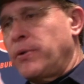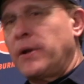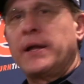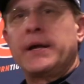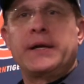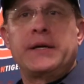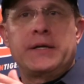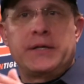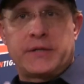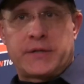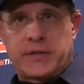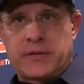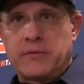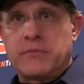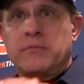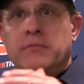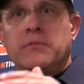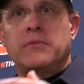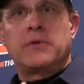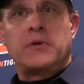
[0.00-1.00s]
plays
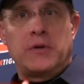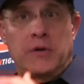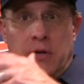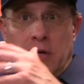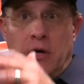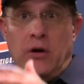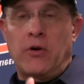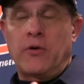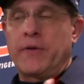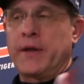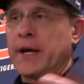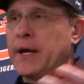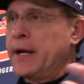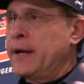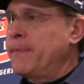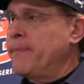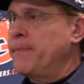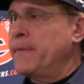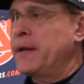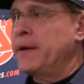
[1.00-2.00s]
and all
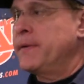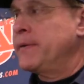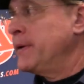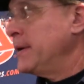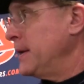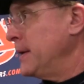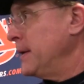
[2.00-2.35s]
that, and then